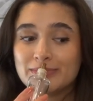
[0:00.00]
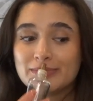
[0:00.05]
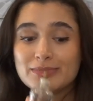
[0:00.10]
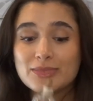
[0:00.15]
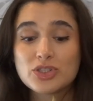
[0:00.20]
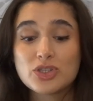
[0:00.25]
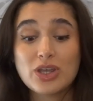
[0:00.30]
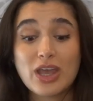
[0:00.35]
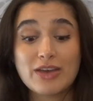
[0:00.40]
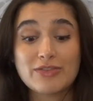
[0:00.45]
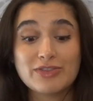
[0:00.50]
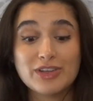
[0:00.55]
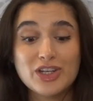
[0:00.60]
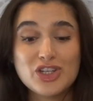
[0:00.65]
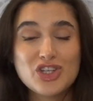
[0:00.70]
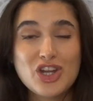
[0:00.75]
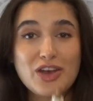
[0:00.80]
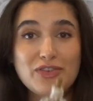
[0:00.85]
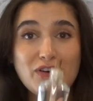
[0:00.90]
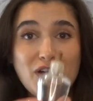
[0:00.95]
So yeah,
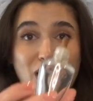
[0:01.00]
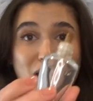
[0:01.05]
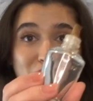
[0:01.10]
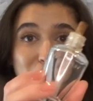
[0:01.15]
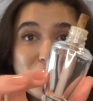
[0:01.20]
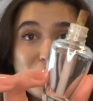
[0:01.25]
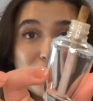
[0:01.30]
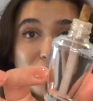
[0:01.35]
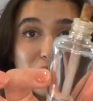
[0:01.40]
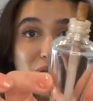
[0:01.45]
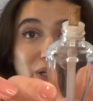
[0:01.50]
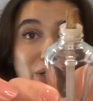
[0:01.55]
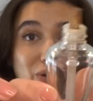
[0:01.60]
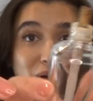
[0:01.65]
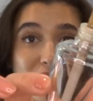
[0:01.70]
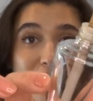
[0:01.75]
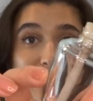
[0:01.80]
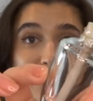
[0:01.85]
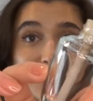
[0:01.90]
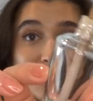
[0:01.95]
finished off a Hot Cocoa and
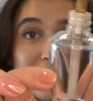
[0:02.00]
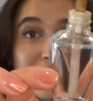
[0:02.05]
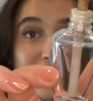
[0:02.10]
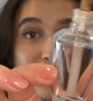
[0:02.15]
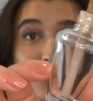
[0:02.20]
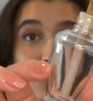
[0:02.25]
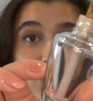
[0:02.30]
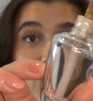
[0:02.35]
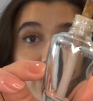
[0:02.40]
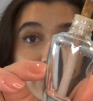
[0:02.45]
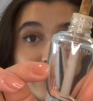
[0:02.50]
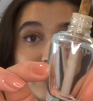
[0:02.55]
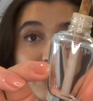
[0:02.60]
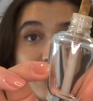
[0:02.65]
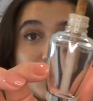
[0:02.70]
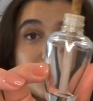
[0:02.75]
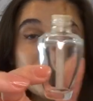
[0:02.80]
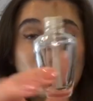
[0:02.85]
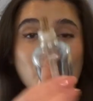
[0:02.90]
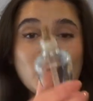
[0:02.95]
Cream little
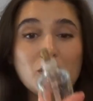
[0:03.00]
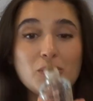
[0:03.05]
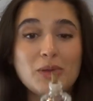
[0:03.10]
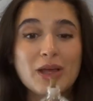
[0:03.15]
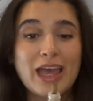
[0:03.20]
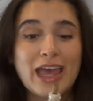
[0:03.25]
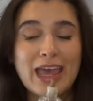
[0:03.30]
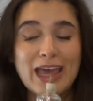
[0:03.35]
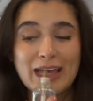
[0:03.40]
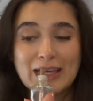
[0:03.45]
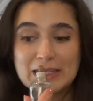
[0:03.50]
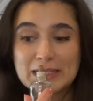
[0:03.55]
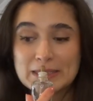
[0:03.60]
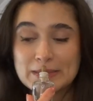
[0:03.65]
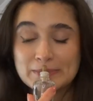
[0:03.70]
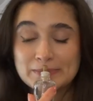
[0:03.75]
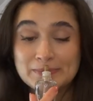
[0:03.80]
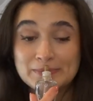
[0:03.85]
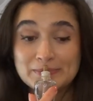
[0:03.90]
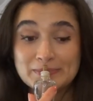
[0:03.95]
wallflower bulb, and
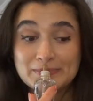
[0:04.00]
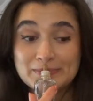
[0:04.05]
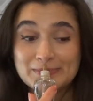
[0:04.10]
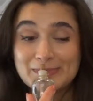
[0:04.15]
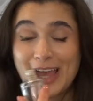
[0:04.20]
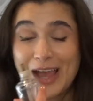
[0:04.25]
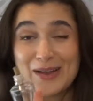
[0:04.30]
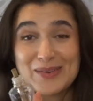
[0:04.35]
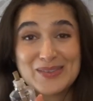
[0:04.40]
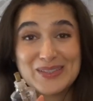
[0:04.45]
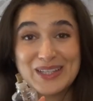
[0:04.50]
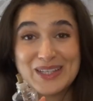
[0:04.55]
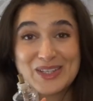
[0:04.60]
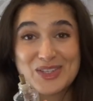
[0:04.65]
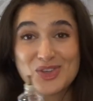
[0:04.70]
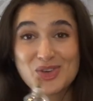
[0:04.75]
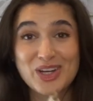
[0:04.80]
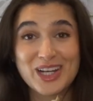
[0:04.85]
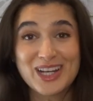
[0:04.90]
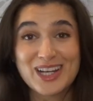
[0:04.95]
I really
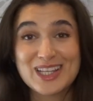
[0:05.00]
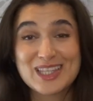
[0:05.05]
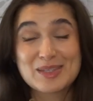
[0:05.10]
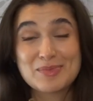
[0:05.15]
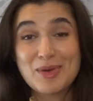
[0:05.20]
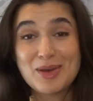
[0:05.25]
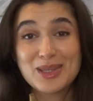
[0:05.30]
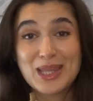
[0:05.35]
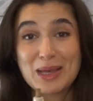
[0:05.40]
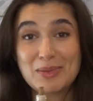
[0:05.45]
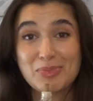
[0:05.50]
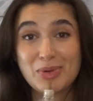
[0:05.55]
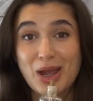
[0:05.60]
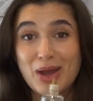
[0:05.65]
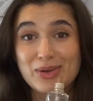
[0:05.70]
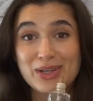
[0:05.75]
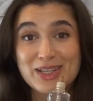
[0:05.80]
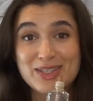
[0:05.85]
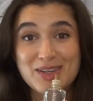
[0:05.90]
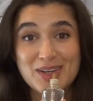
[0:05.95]
enjoyed it. It smelled like
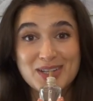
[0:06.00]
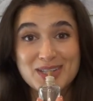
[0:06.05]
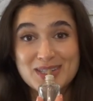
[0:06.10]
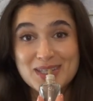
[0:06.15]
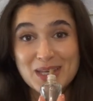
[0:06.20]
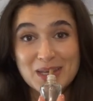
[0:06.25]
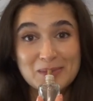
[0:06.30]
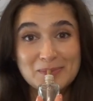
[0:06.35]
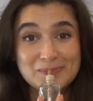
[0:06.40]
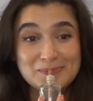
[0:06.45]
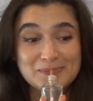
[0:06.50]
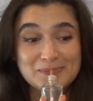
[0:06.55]
brownies, honestly.